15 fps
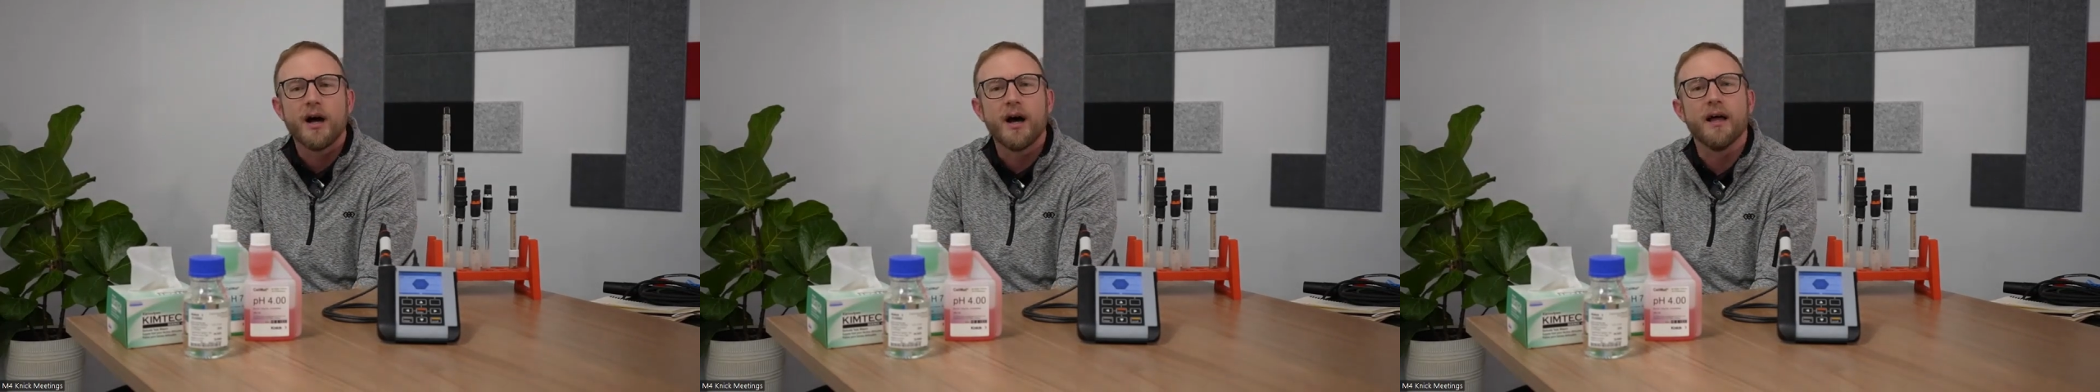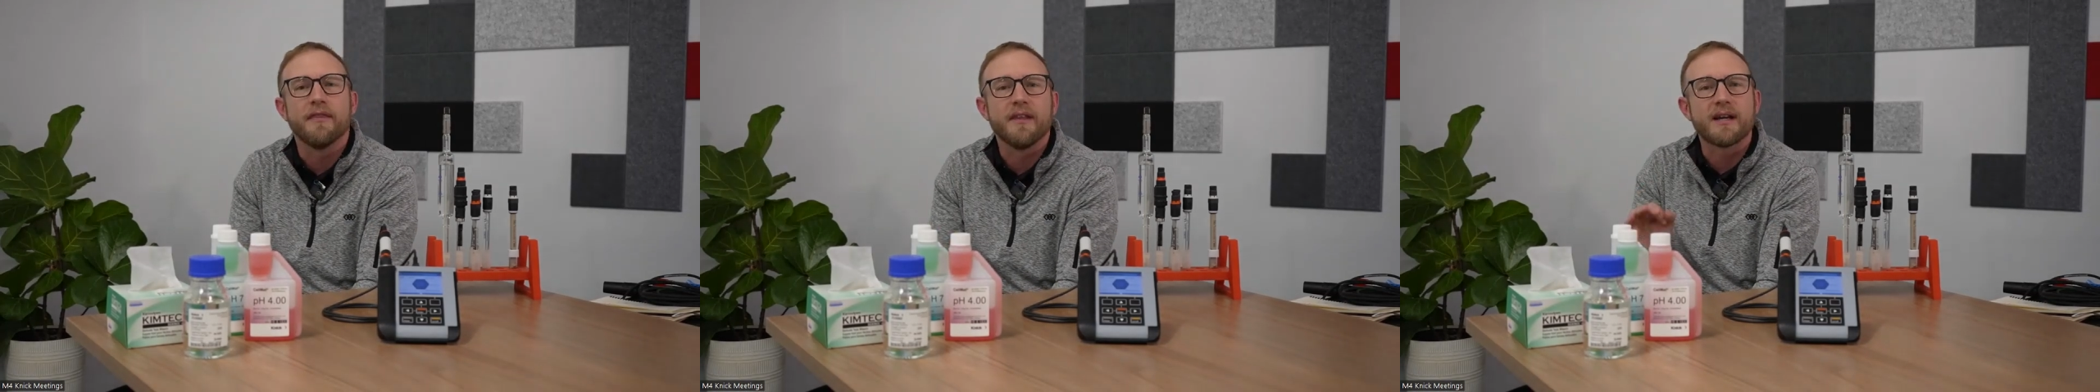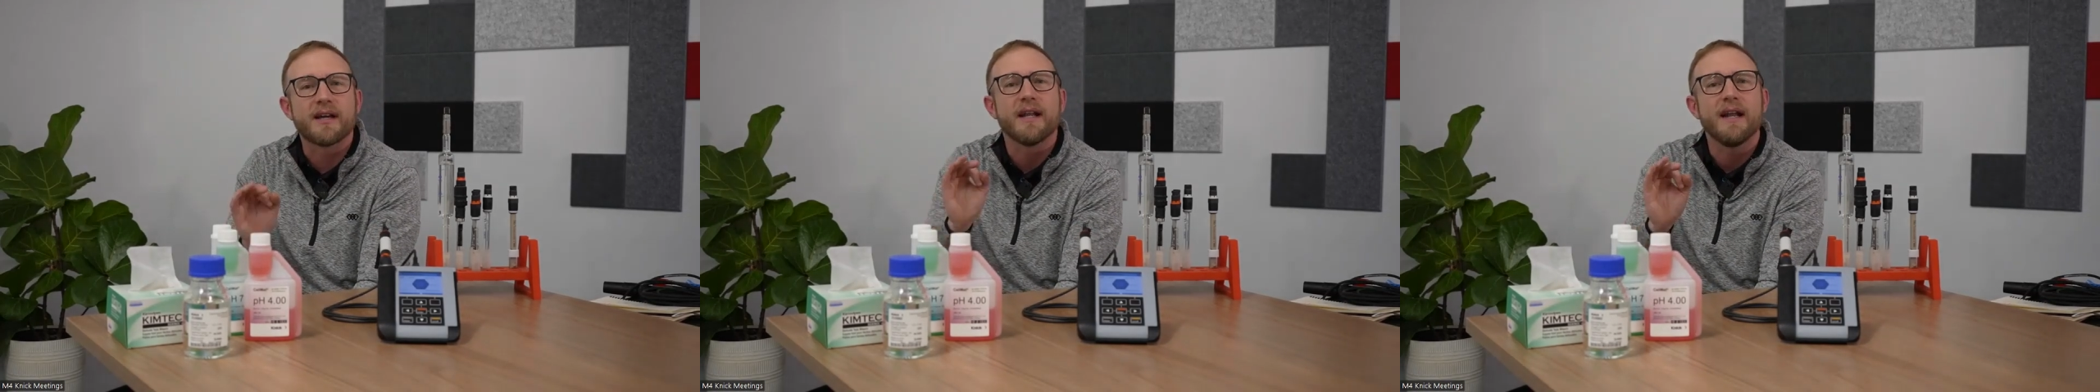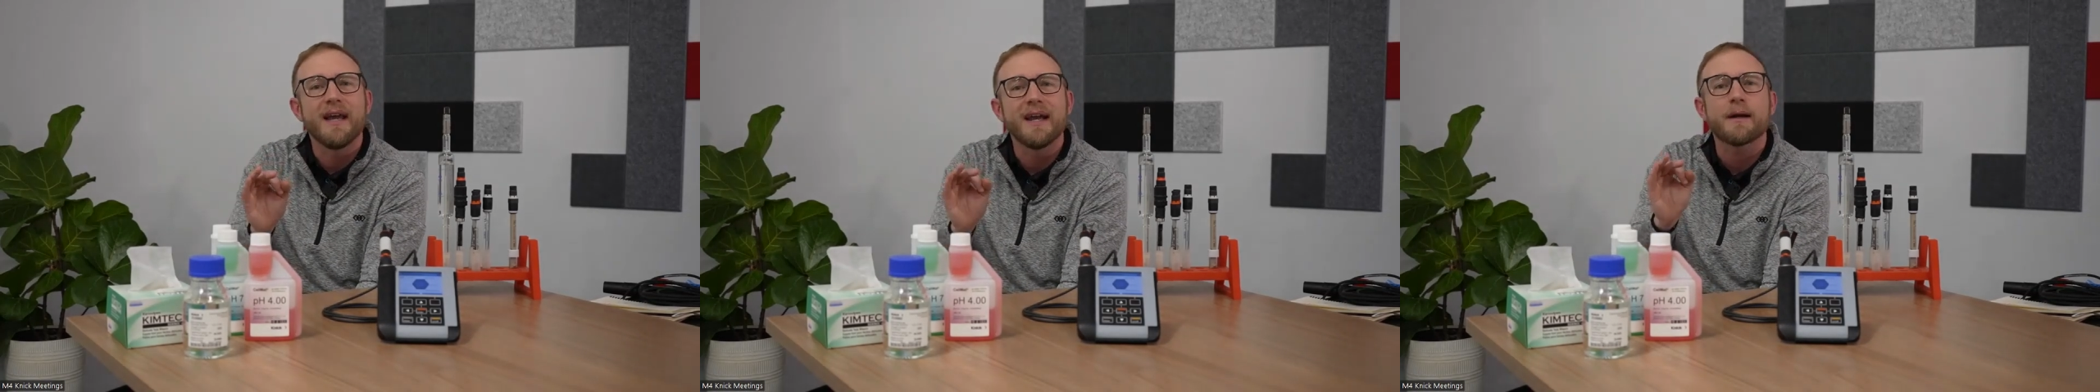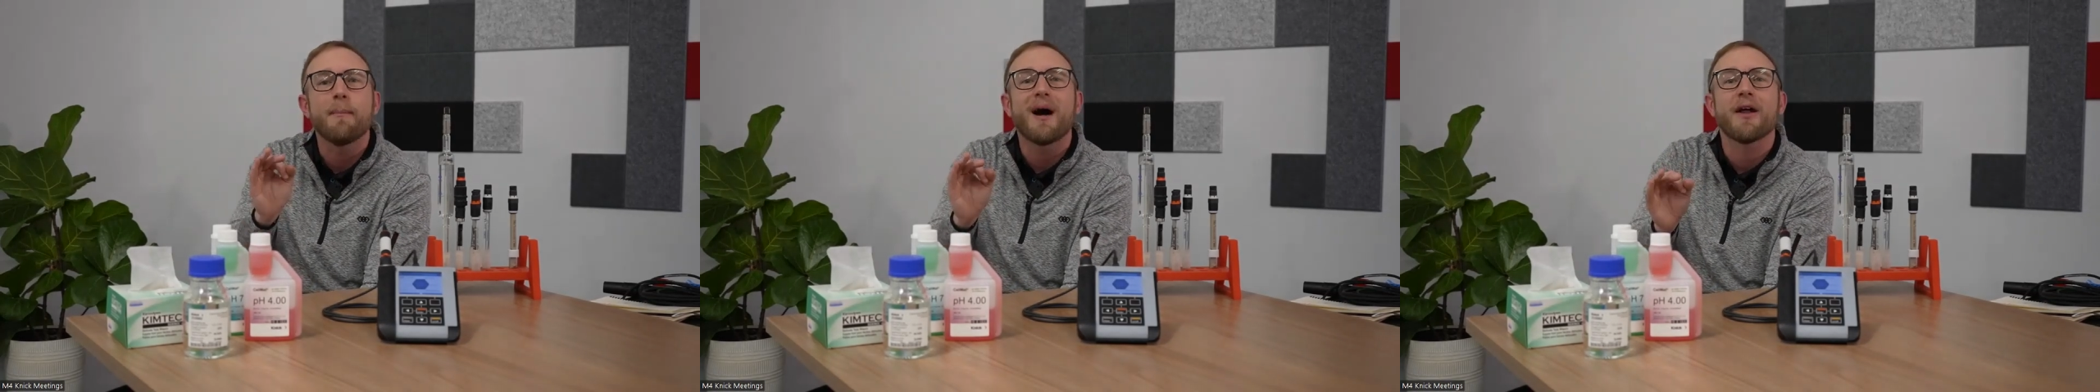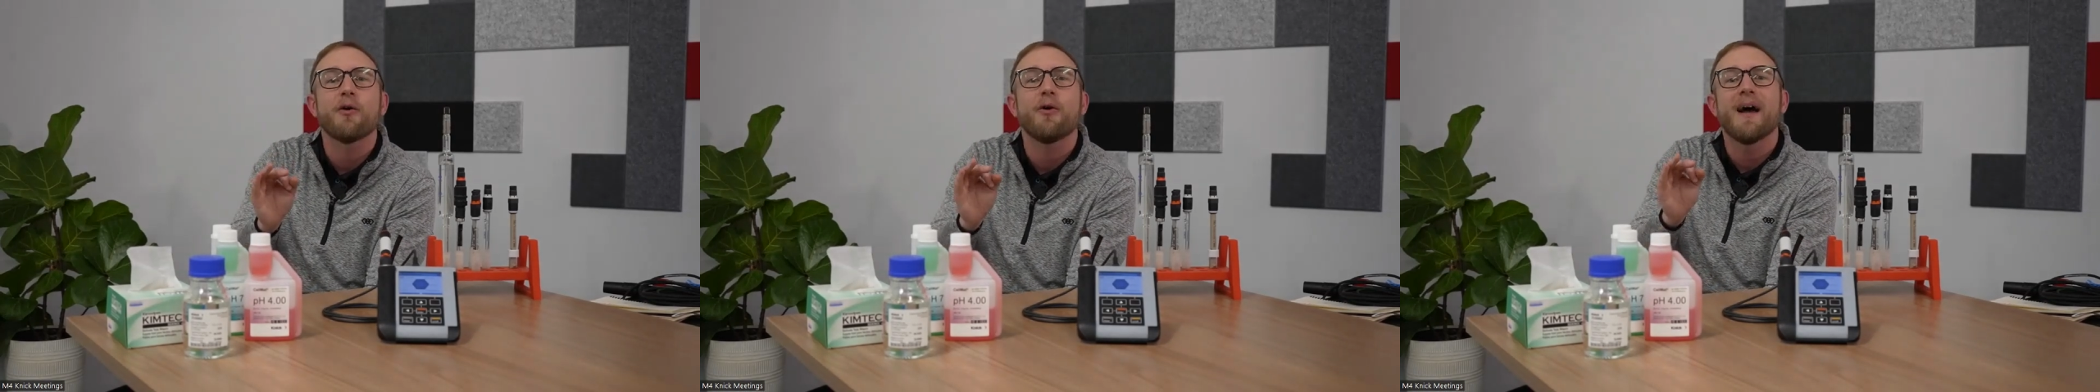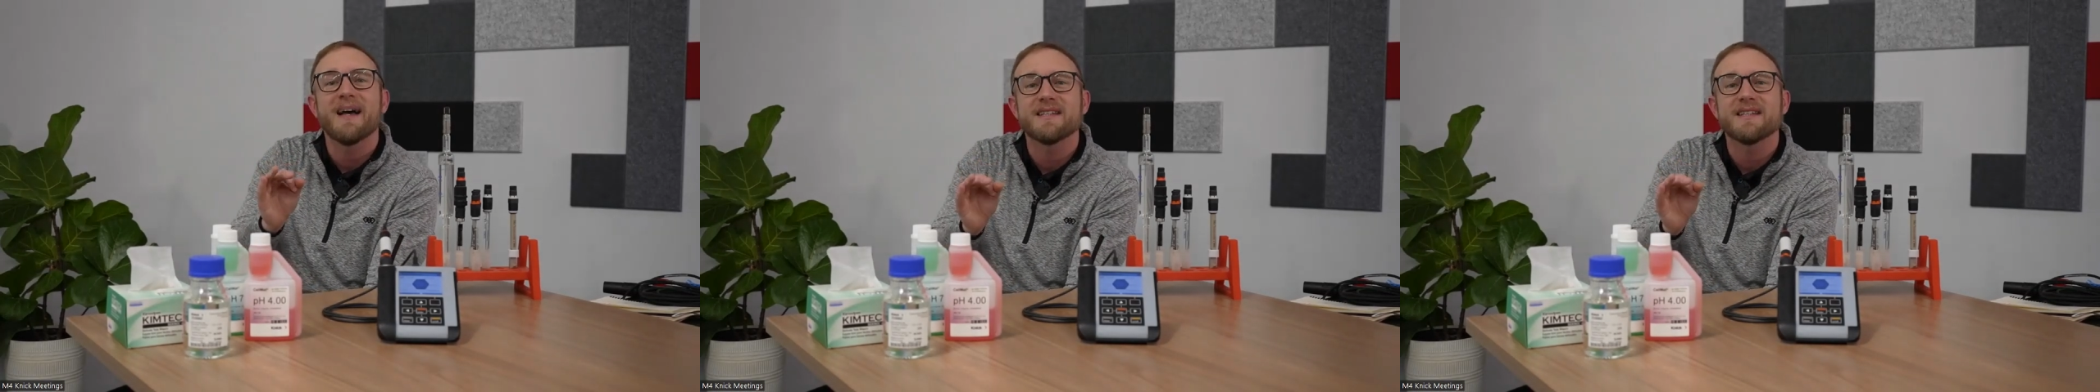the Knick model